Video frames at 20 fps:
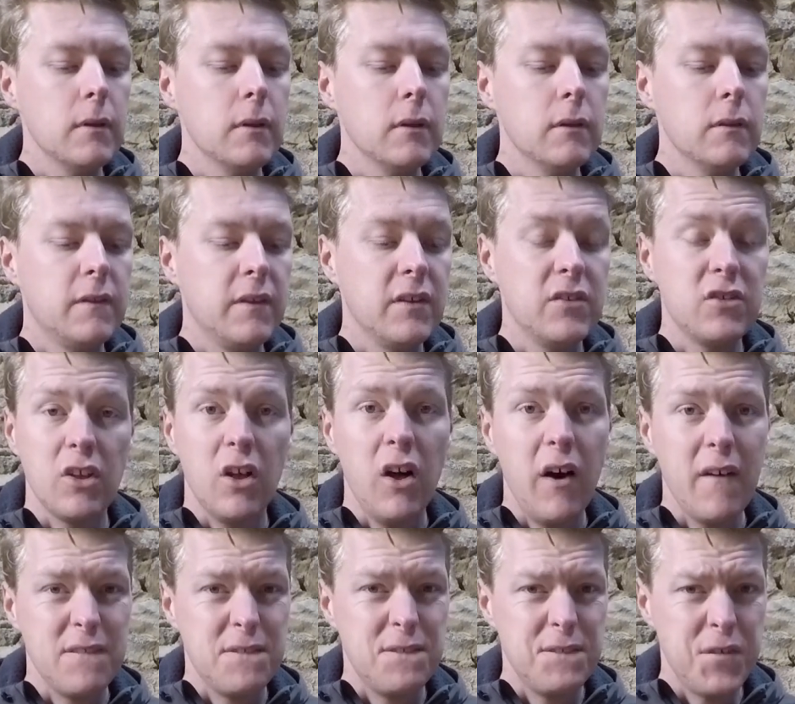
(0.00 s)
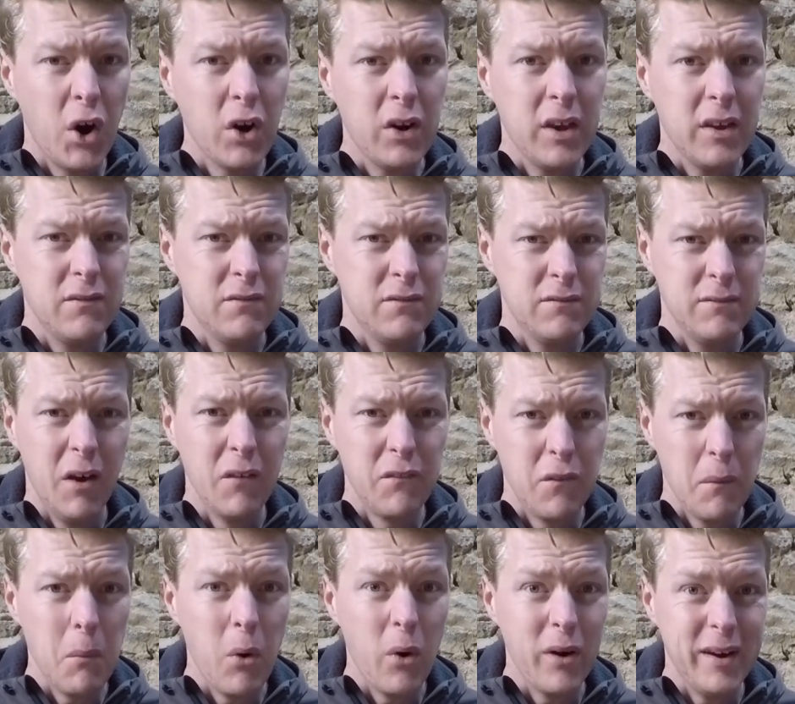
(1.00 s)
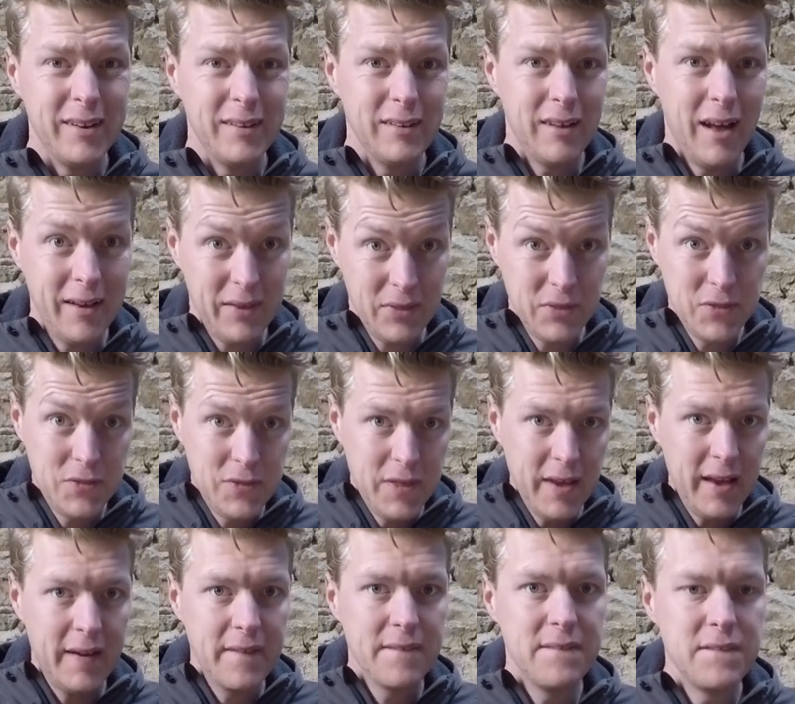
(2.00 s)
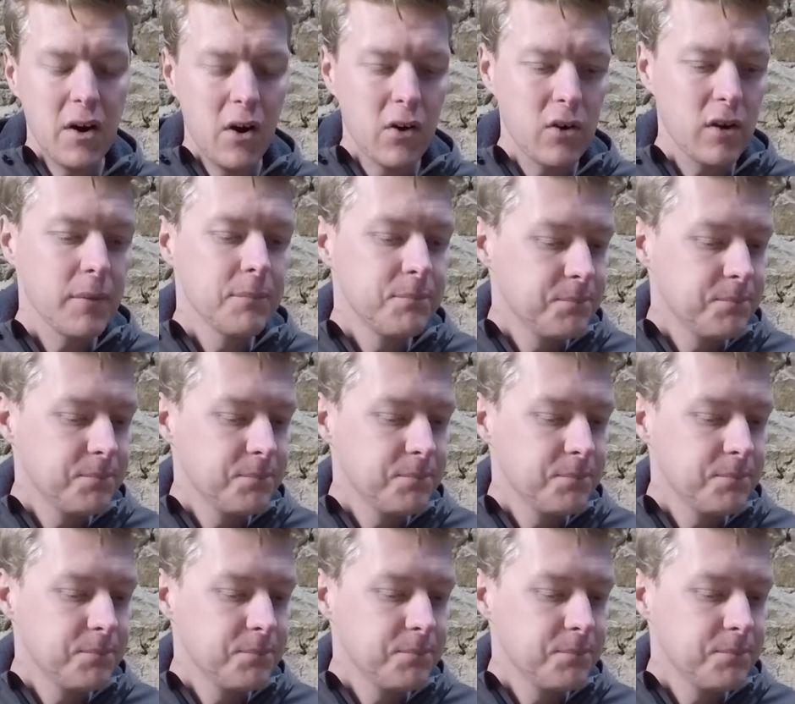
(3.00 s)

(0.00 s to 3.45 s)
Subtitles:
there's a lot of fog of a morning, like thick fog.